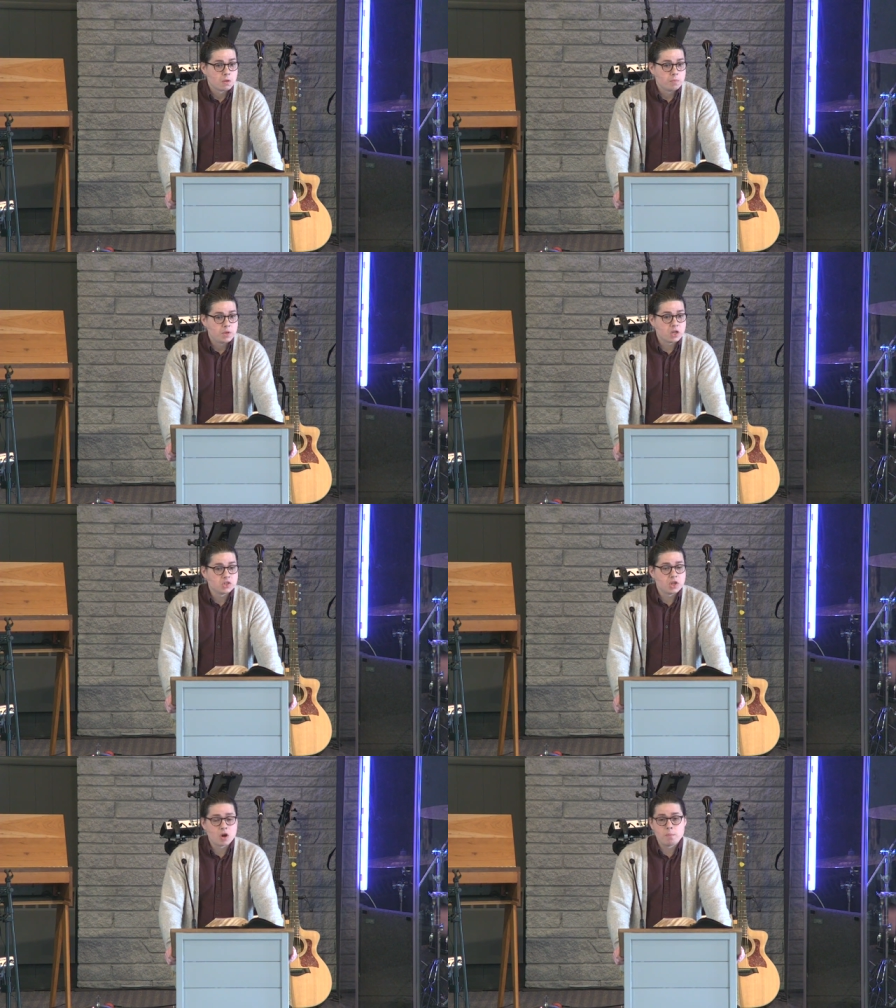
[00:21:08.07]
Because
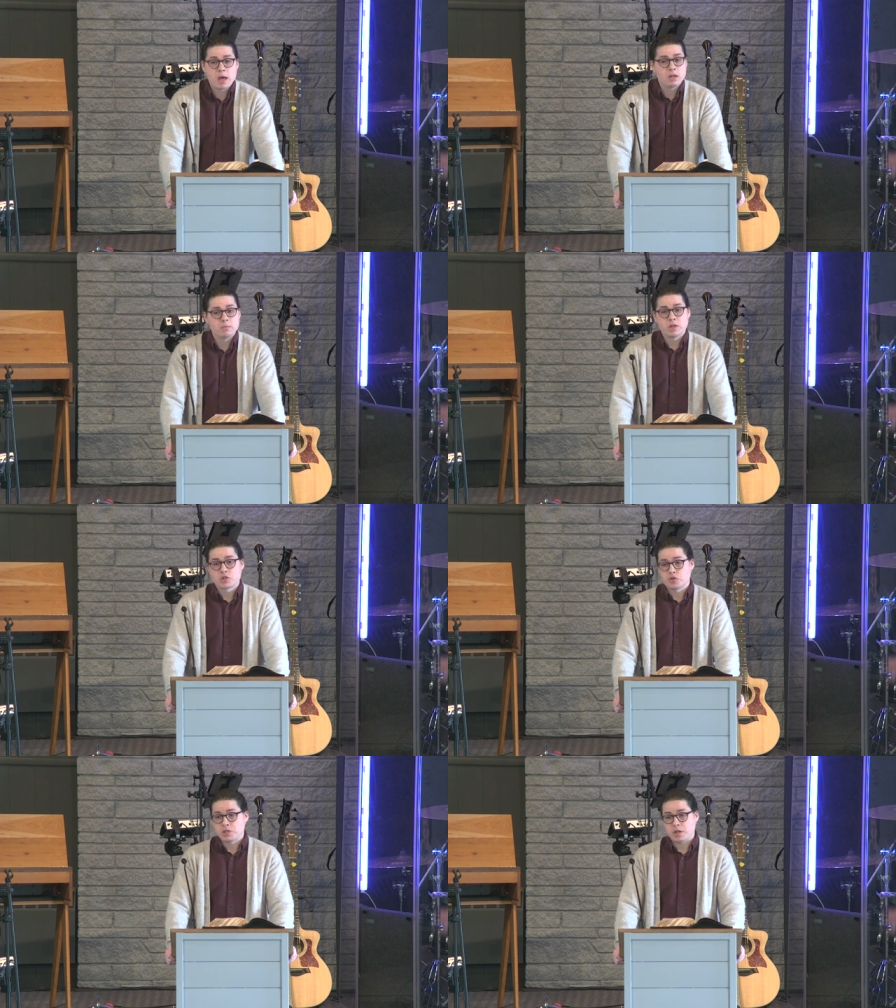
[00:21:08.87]
there are men in
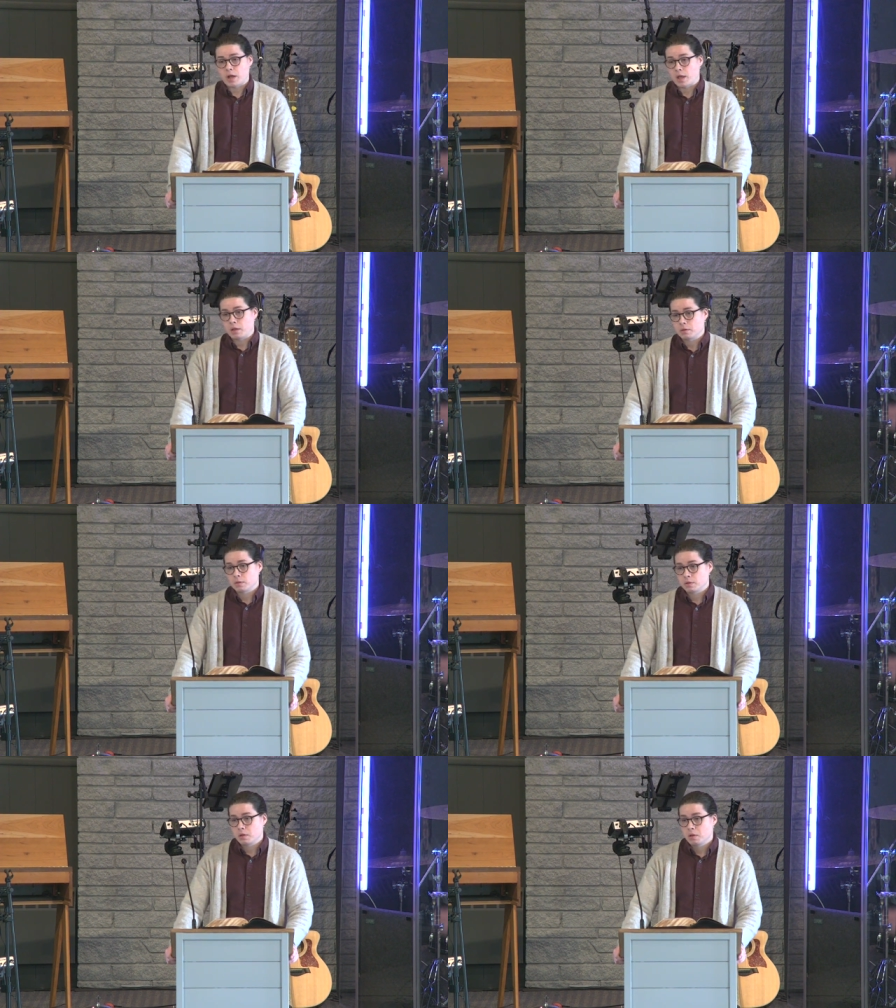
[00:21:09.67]
ministry today
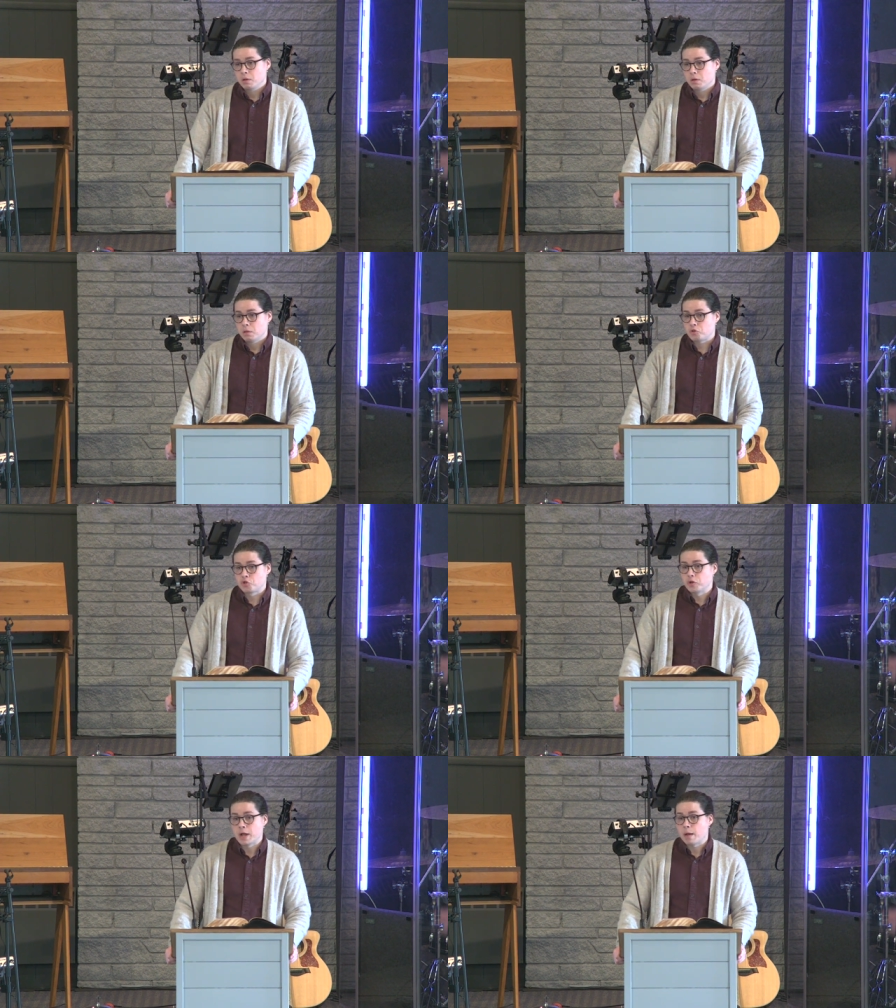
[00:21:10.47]
that
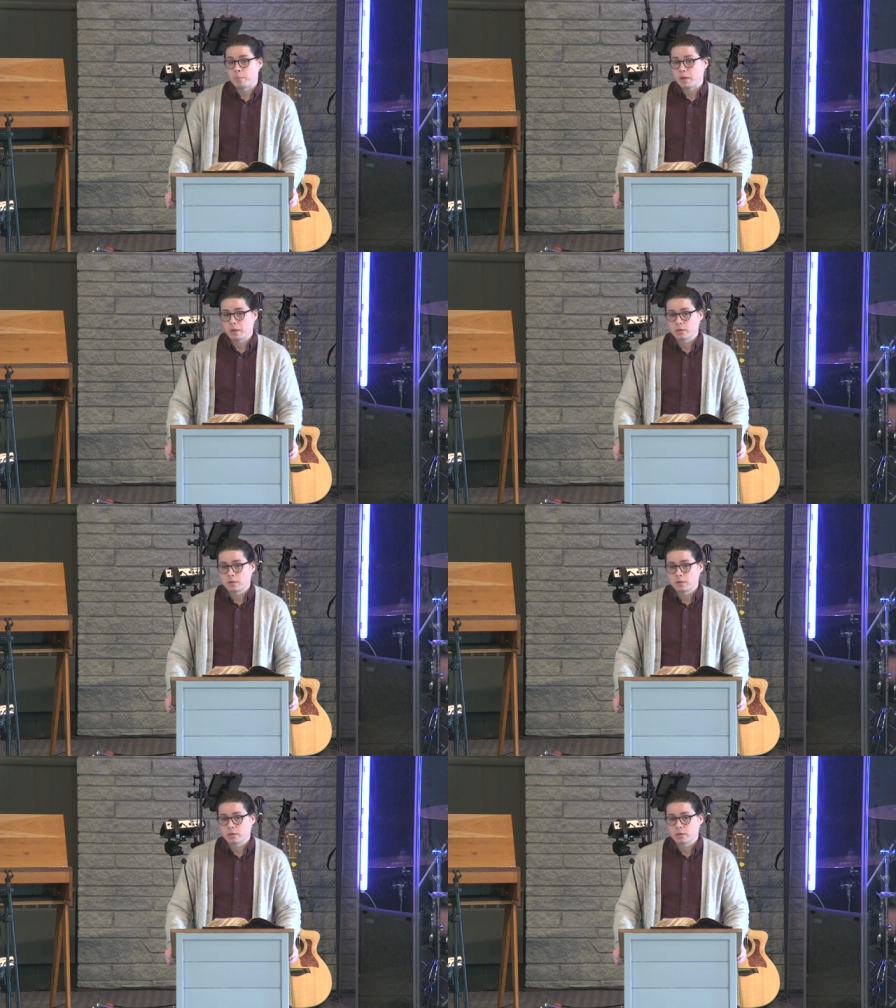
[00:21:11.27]
should not be.